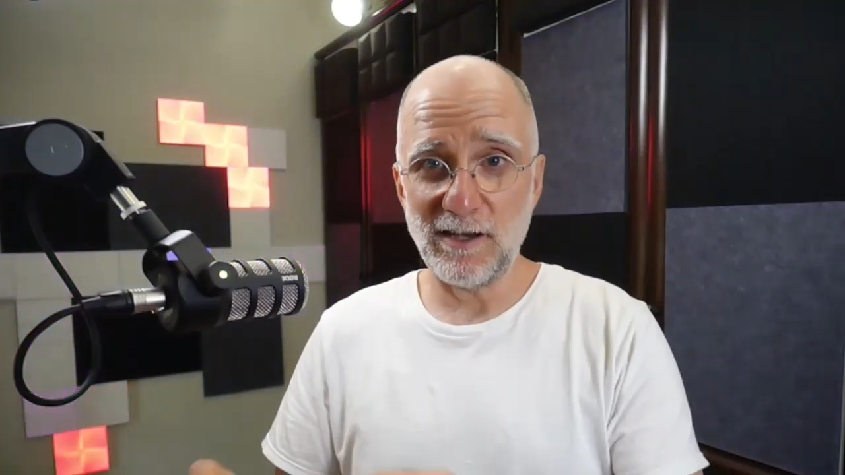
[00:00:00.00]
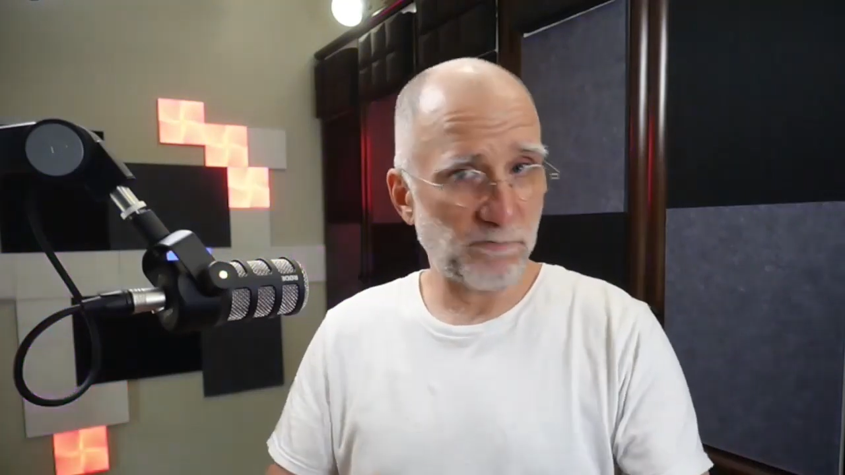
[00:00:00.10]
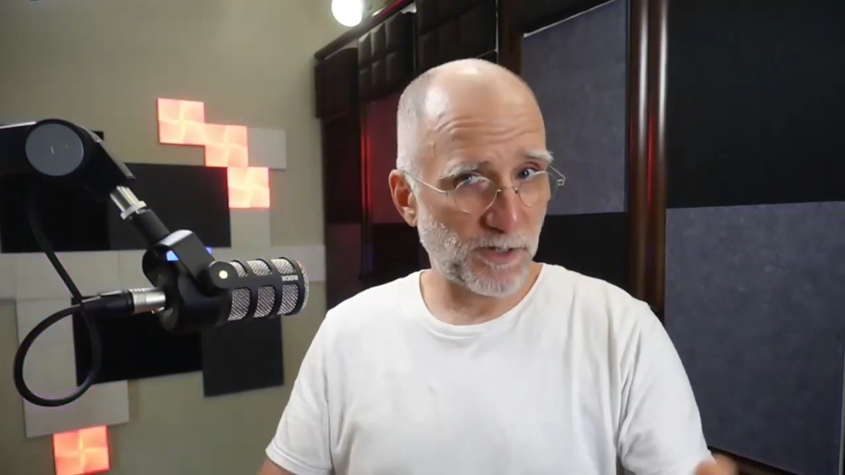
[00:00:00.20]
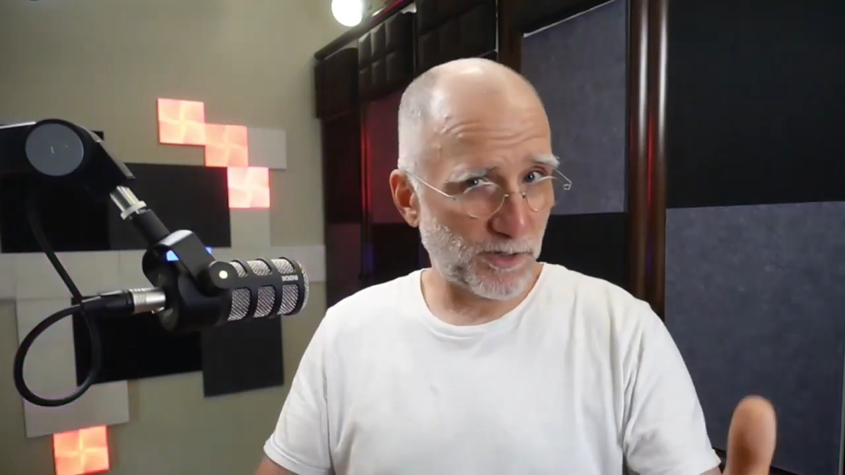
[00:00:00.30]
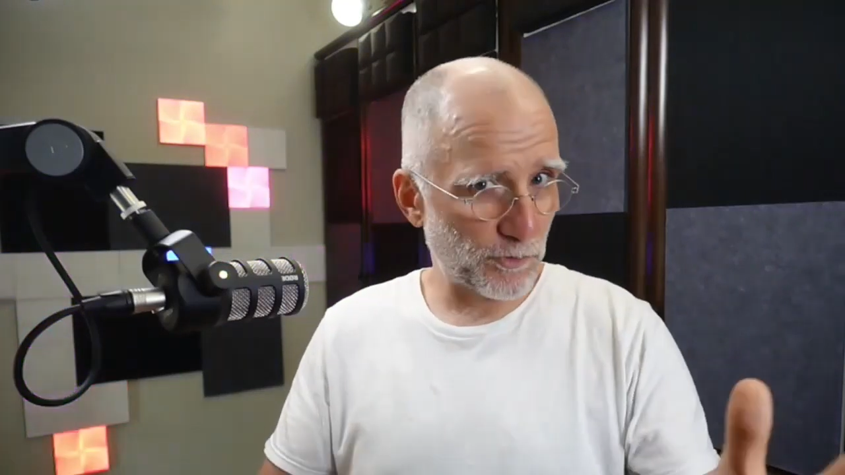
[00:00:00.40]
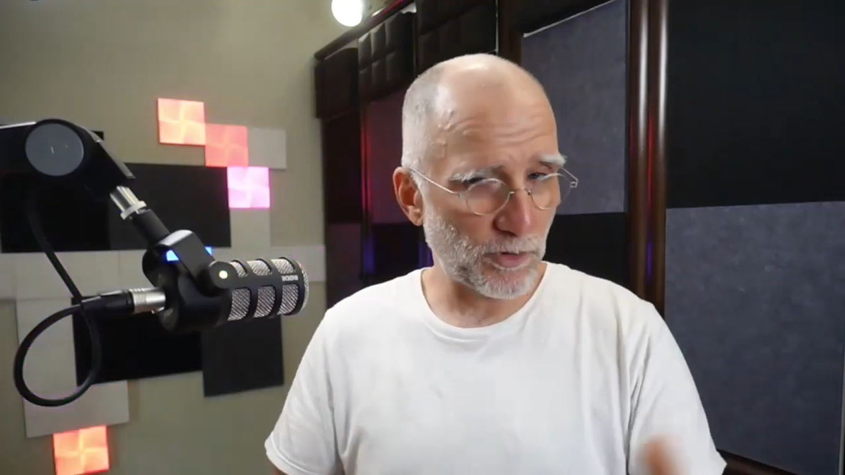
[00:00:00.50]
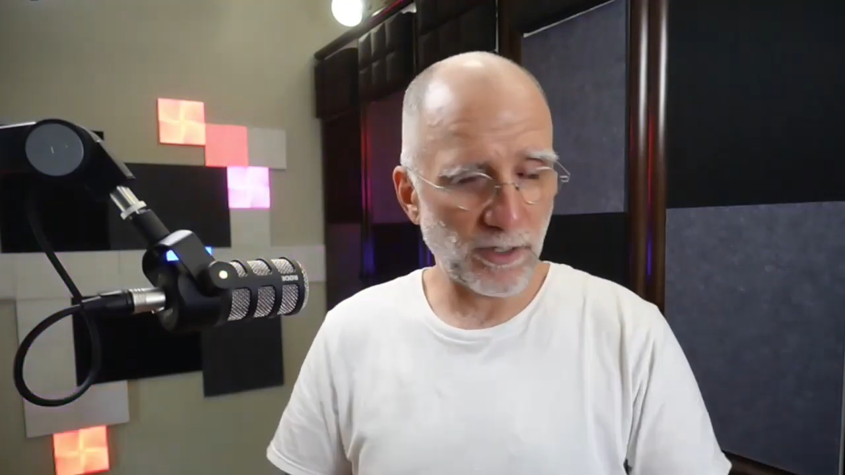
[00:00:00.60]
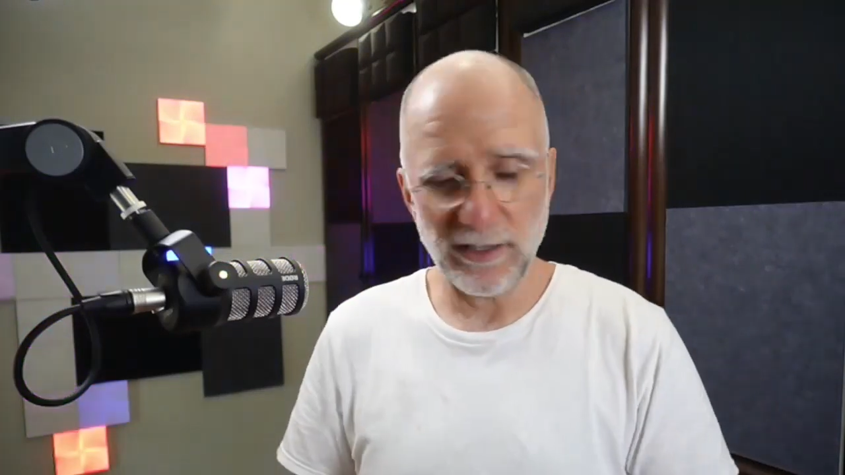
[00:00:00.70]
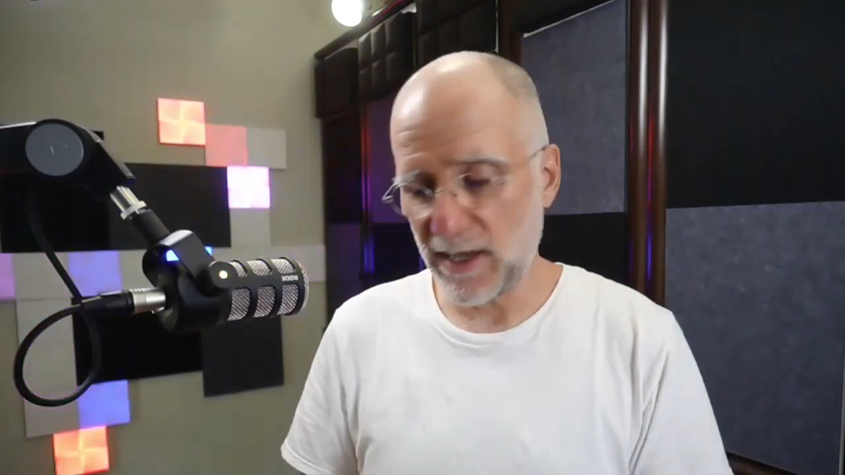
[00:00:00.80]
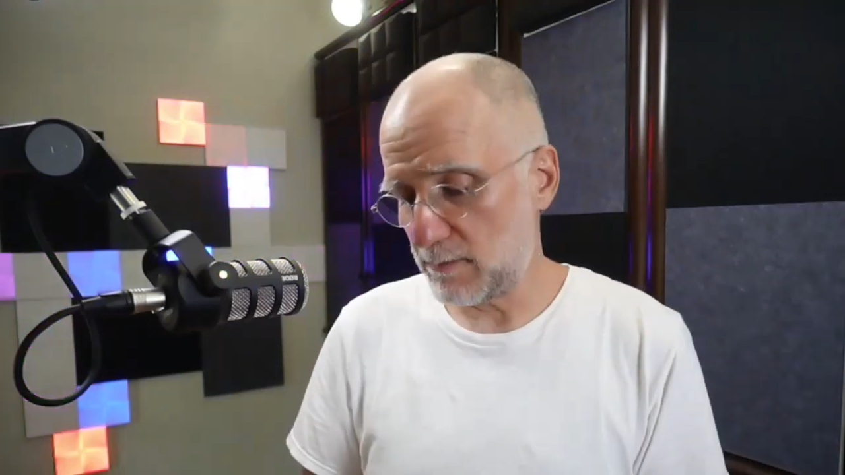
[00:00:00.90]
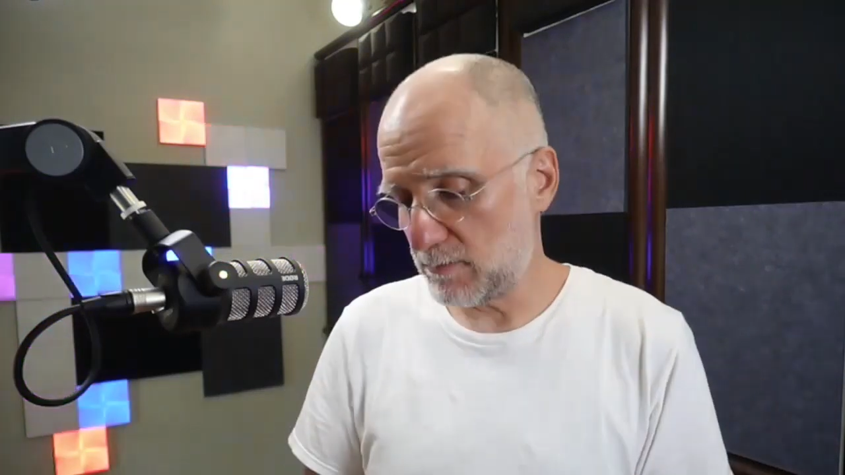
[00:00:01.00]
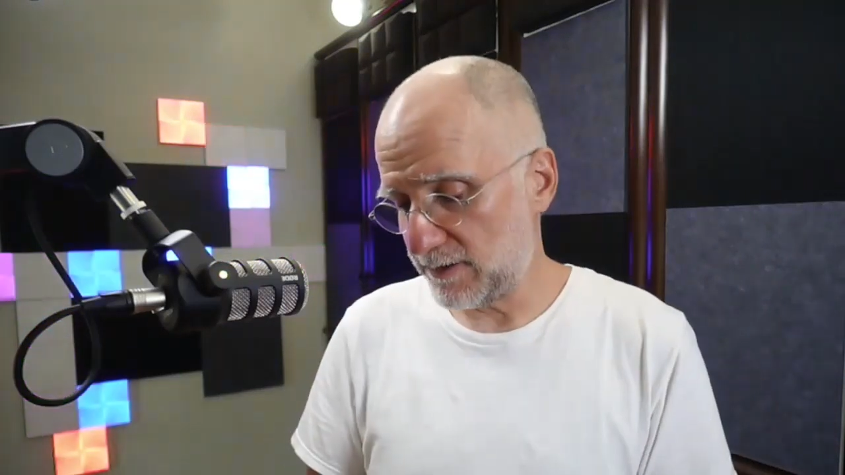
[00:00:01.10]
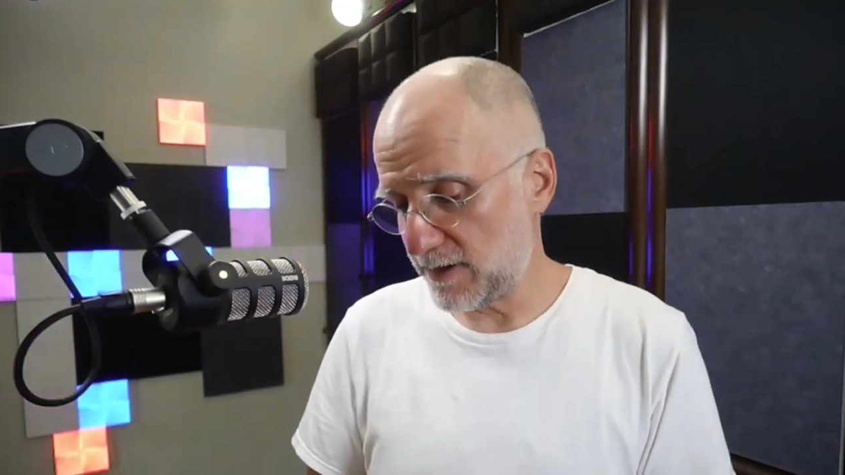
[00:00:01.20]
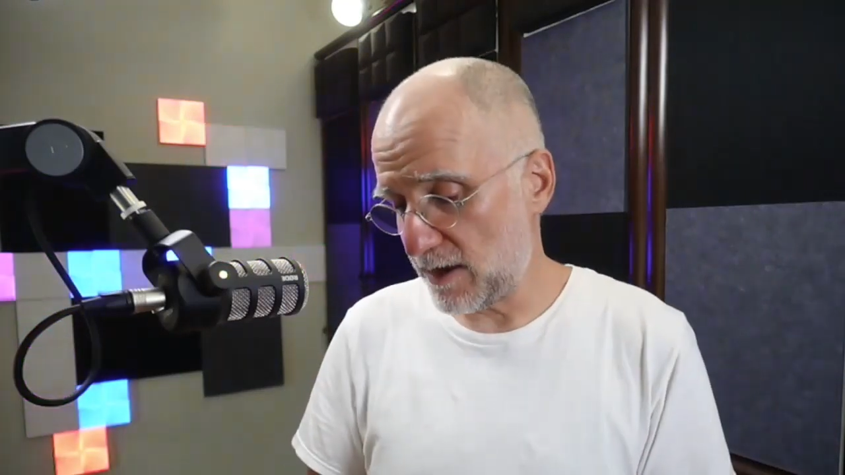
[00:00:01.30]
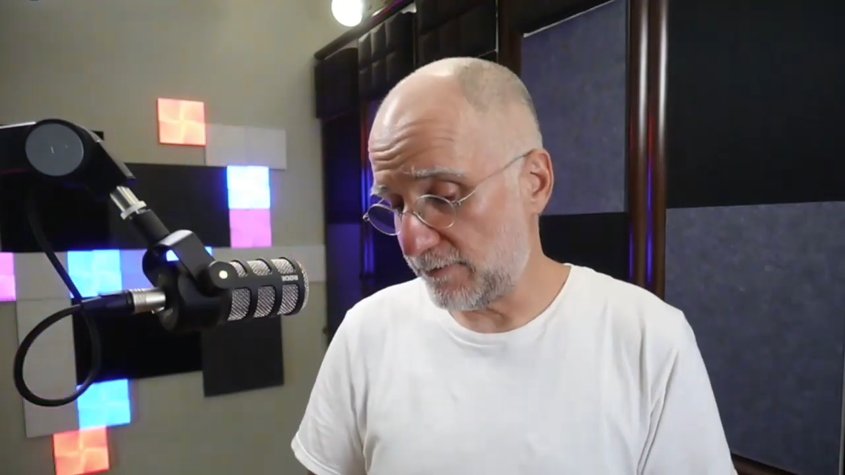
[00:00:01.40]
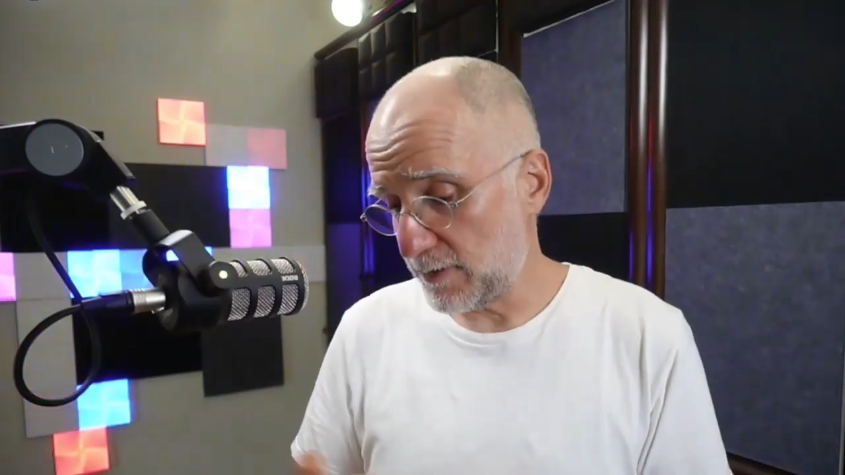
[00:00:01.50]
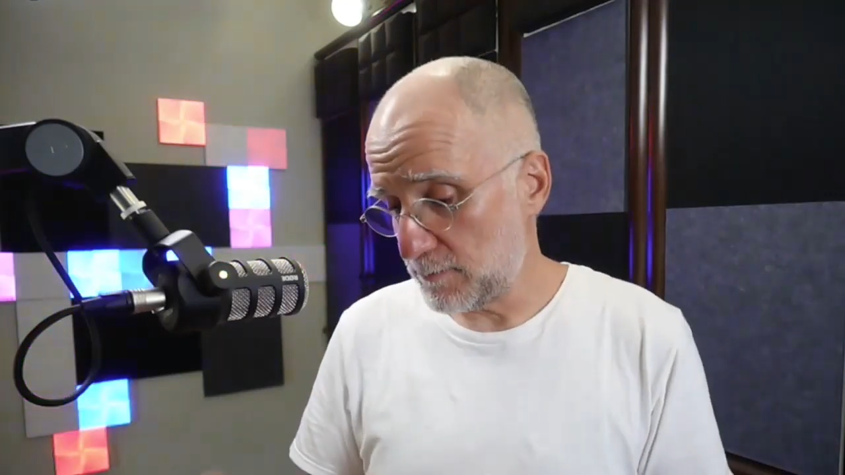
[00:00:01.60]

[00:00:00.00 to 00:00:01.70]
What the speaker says: I'm controlling that myself.